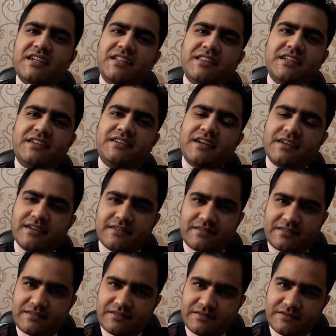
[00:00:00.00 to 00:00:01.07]
the
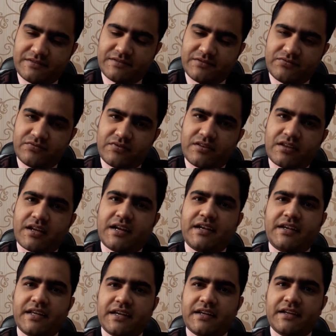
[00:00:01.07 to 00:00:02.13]
traders can
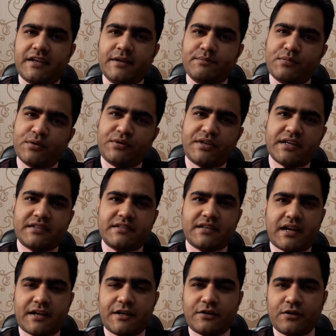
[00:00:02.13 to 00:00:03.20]
take input tax
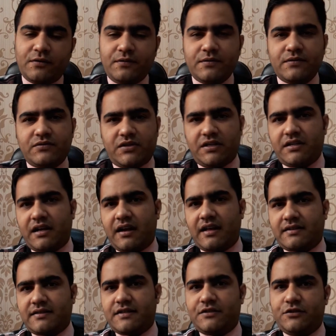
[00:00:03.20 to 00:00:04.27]
credit of central
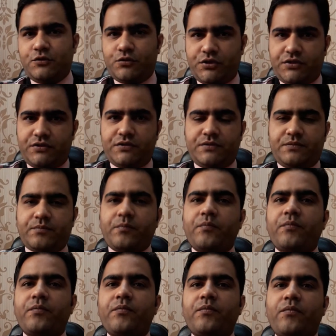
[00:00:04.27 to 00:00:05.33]
excise duty.
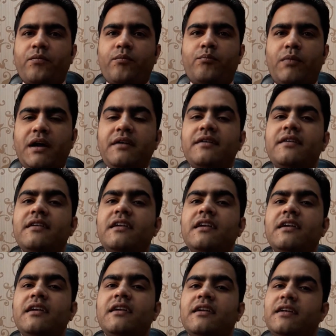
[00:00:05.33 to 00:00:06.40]
But
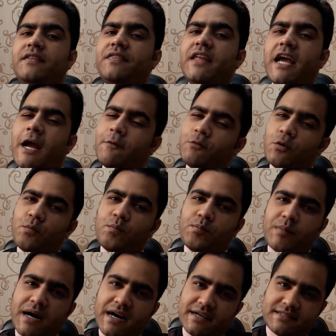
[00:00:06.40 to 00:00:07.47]
they have to
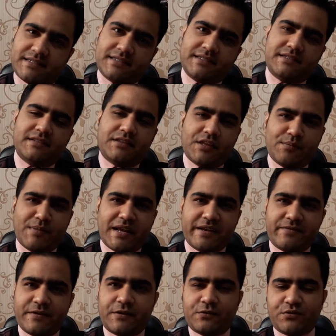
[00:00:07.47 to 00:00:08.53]
pass the
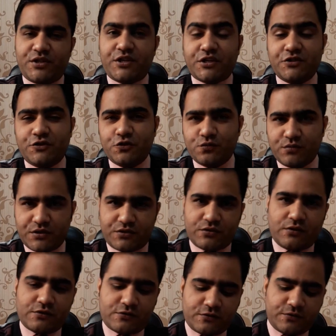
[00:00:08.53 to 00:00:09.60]
benefit to the consumers
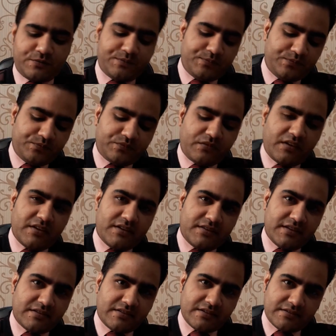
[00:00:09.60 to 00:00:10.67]
also.
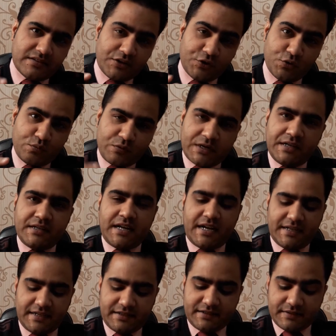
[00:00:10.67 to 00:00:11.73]
This is the new point
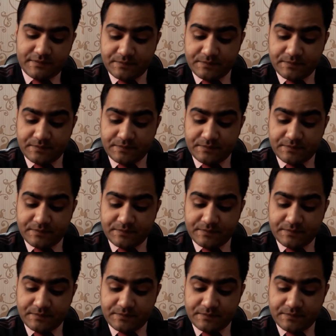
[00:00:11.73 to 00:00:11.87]
added.